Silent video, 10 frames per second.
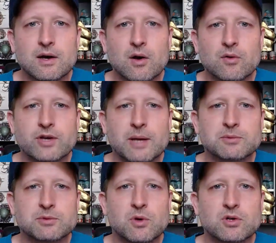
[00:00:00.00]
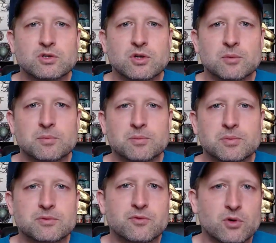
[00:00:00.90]
of Games Workshop
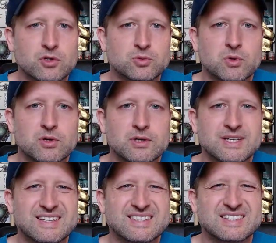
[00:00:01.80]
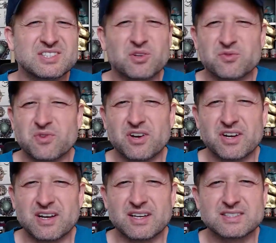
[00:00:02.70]
Forgeworld is not very
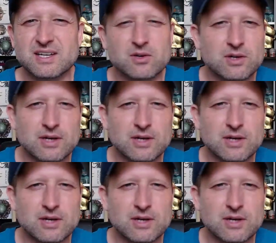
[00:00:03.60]
nice. I don't